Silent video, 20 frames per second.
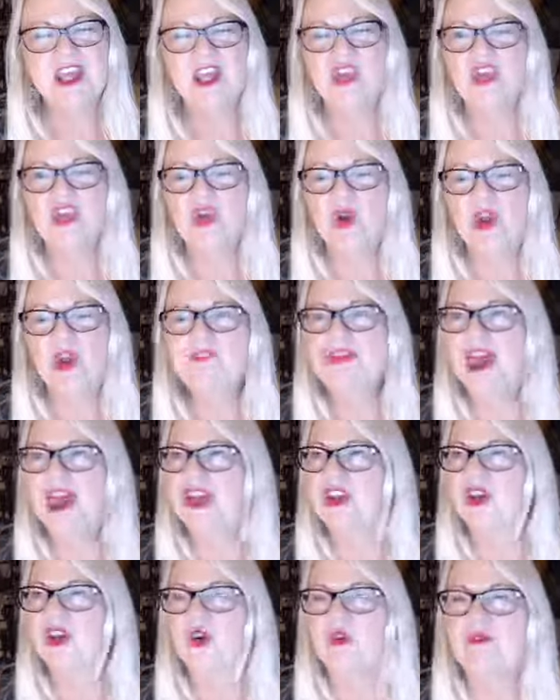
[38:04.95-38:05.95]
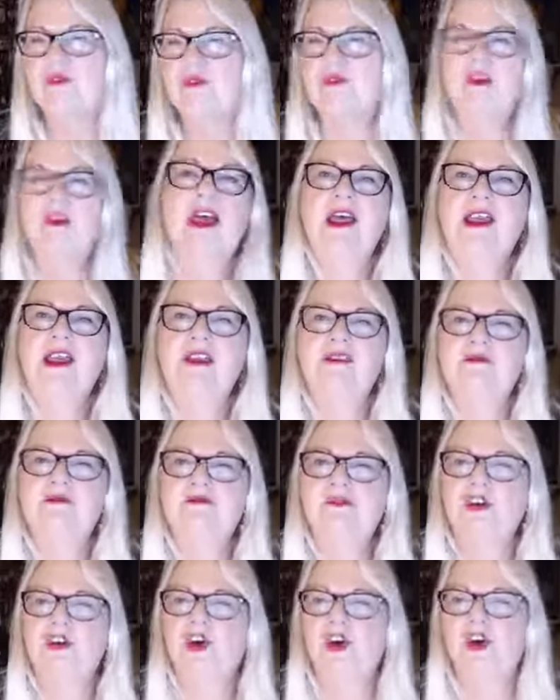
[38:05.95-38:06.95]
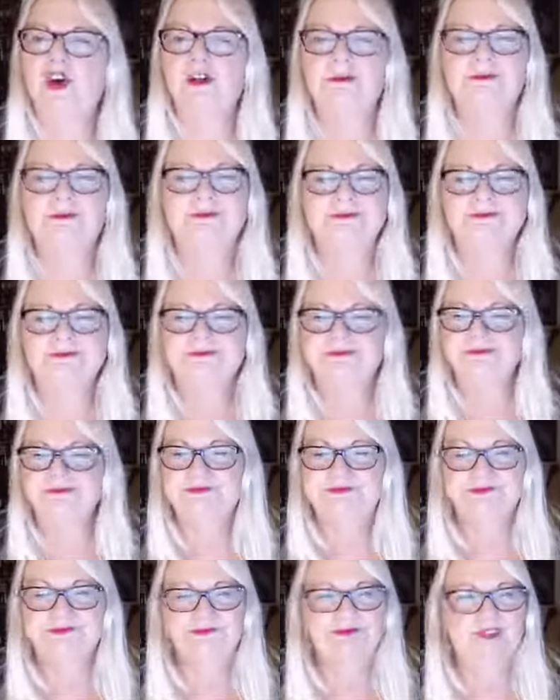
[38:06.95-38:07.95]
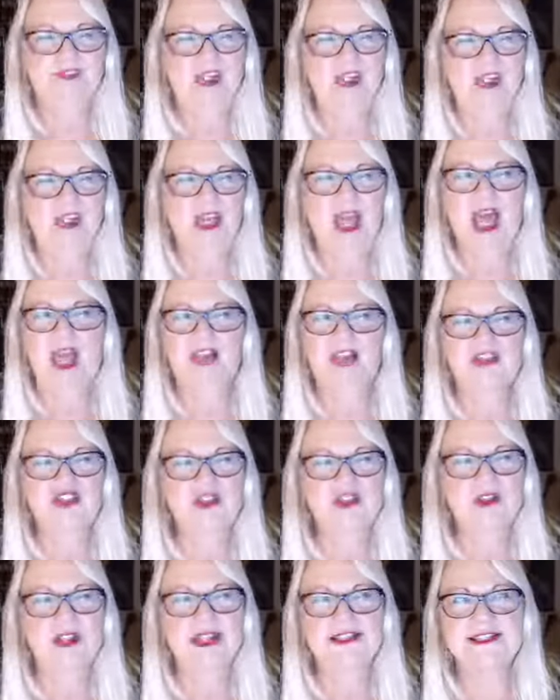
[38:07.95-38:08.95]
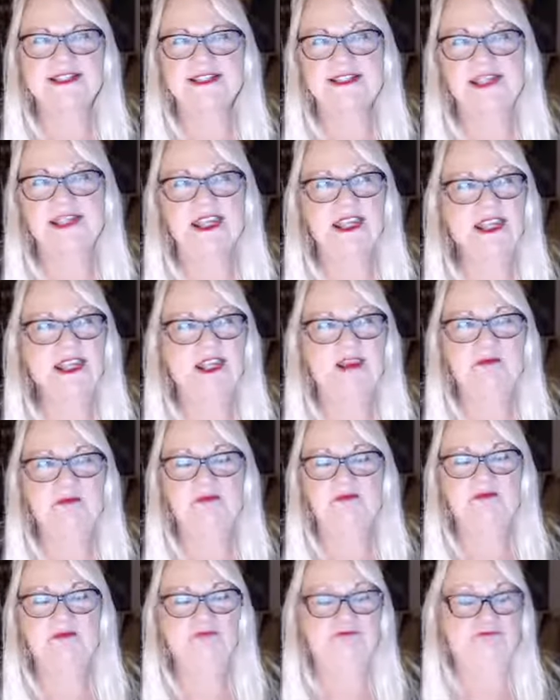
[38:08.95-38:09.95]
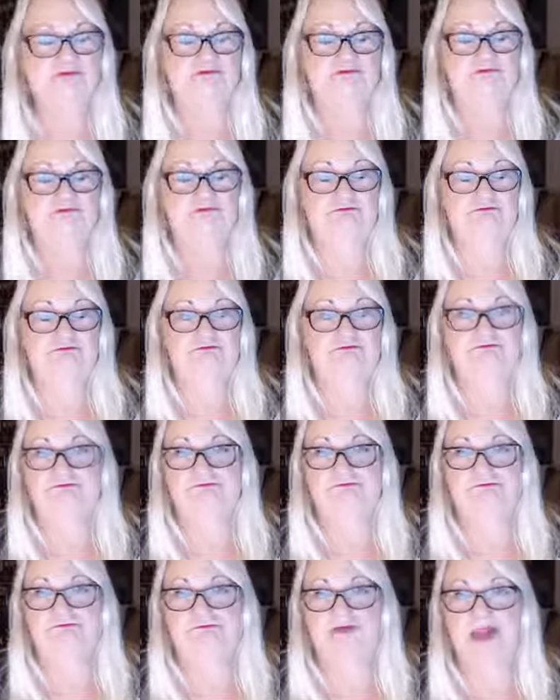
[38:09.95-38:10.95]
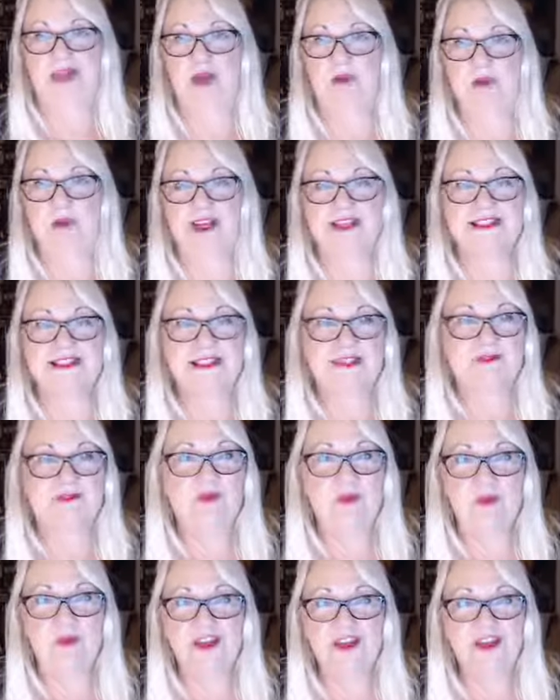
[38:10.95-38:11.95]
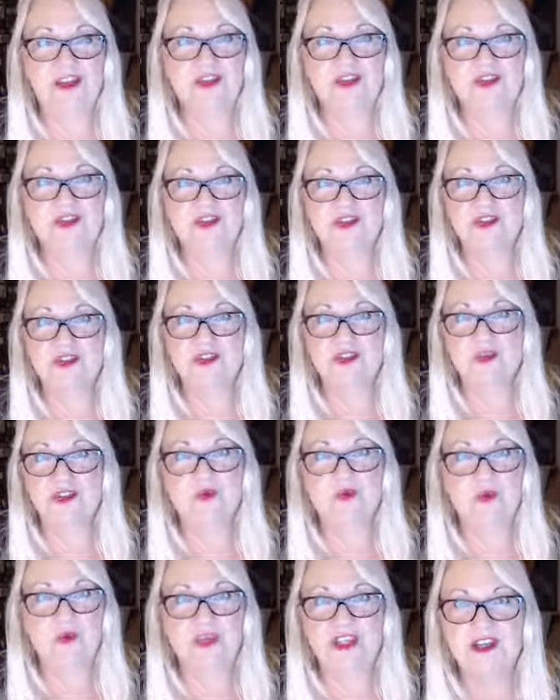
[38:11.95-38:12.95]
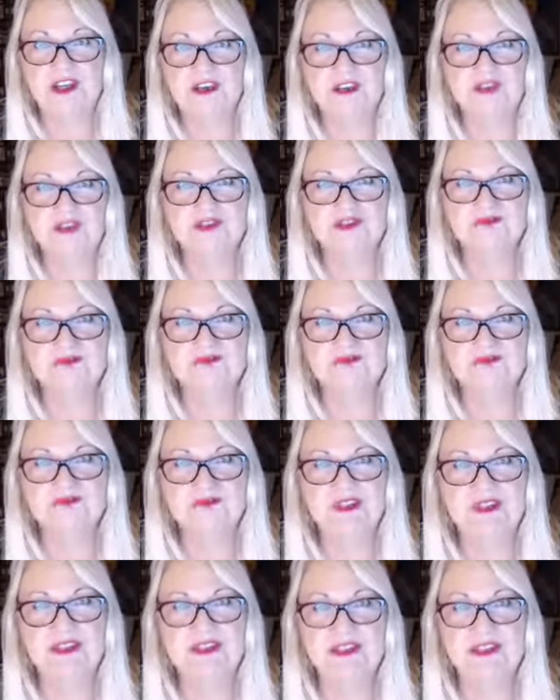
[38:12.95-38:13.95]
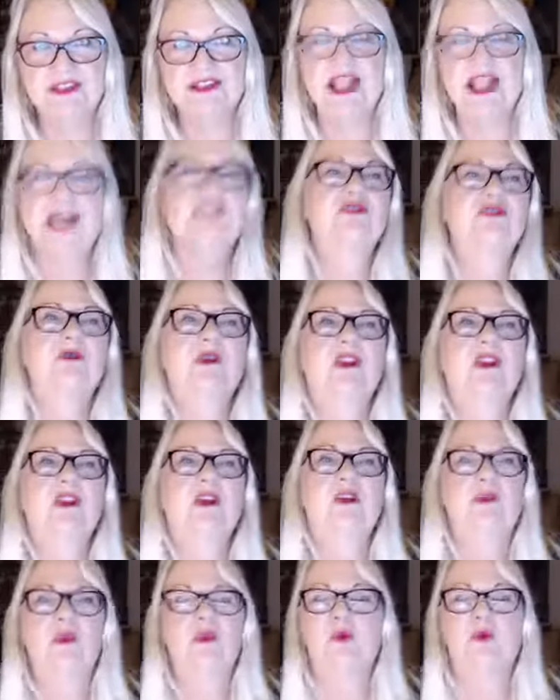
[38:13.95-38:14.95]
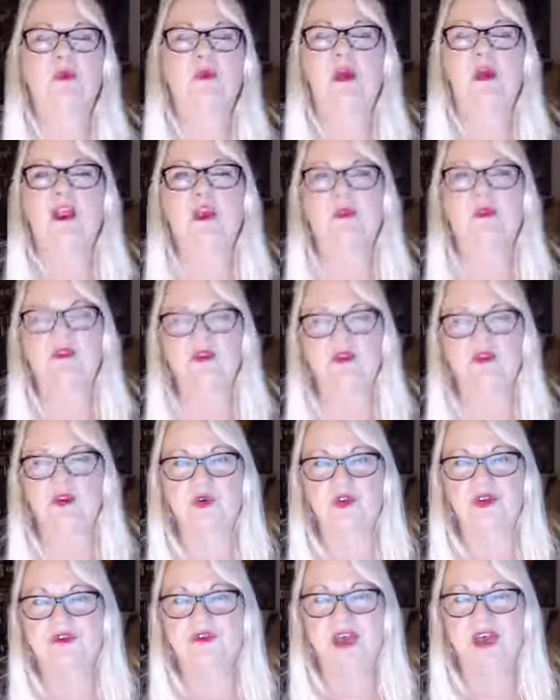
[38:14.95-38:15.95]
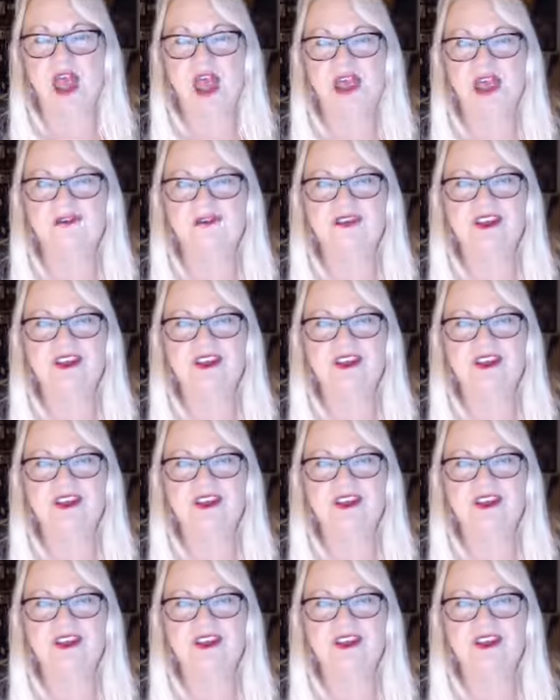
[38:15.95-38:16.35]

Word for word: you know, I've had a girlfriend for, gosh, let's see. I want to say forty years, thirty, forty years. It has to be over, well over thirty-five.